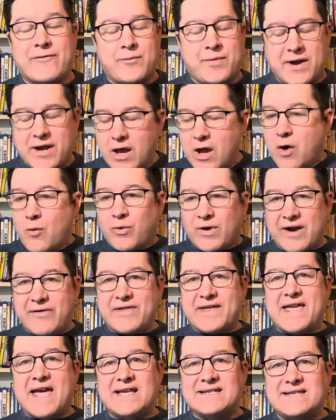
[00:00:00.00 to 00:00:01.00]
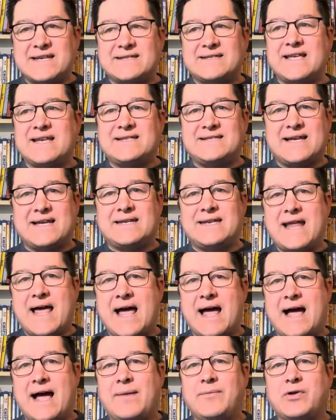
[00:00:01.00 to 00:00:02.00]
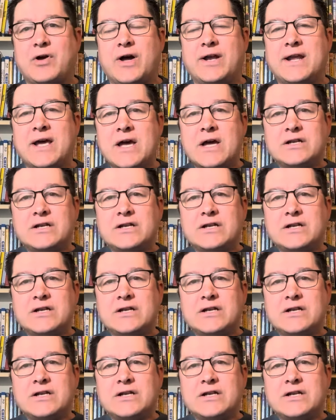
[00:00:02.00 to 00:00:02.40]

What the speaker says: But whatever the case is, they said, nah, I'm good.